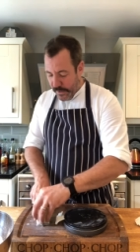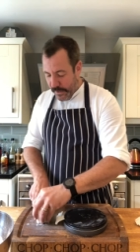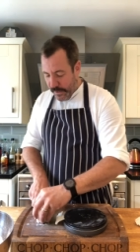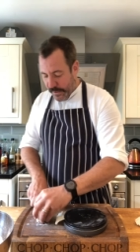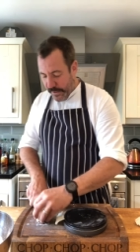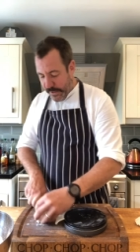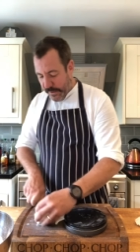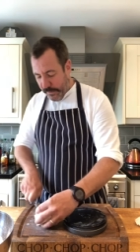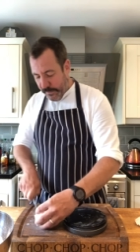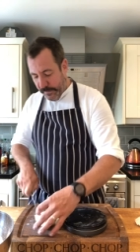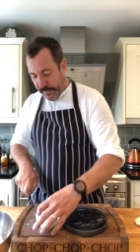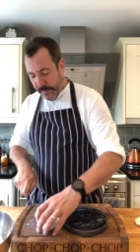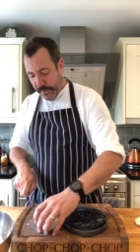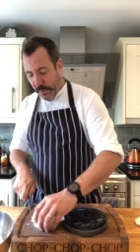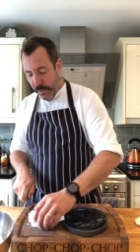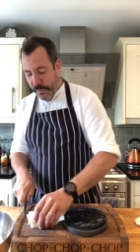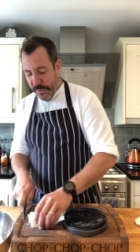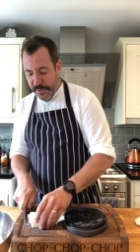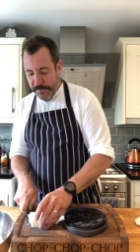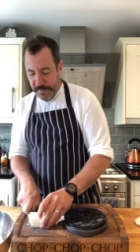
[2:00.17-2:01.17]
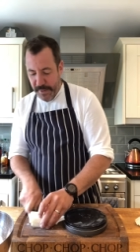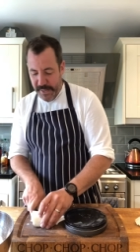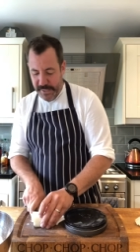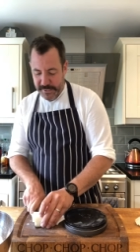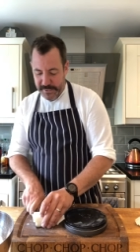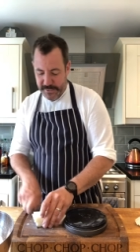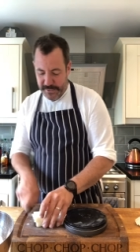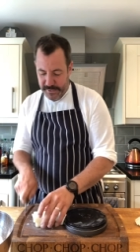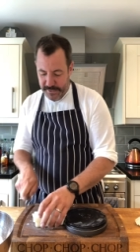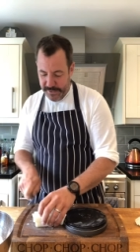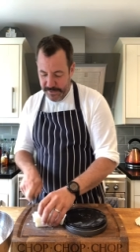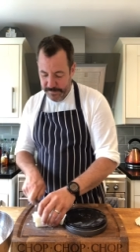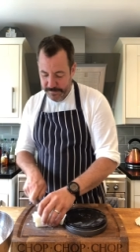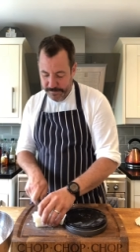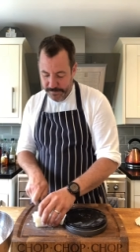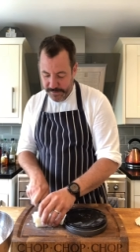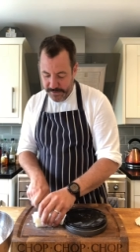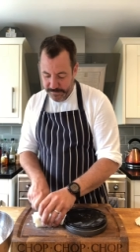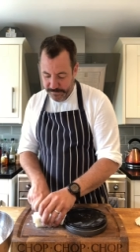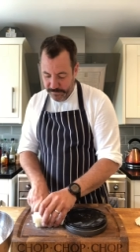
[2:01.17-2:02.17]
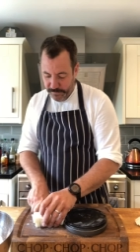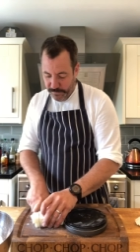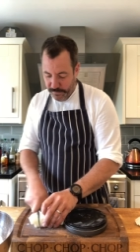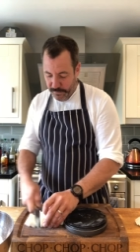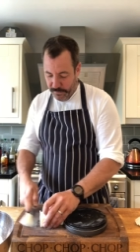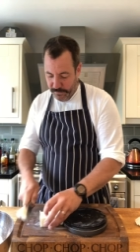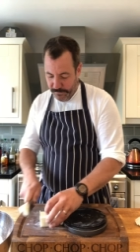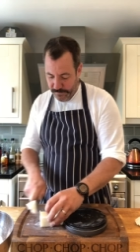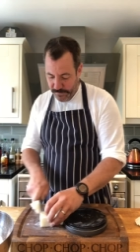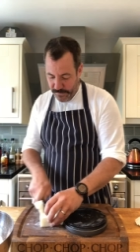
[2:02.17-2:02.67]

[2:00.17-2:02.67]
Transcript: Now, the Cornish pasty, believe it or not,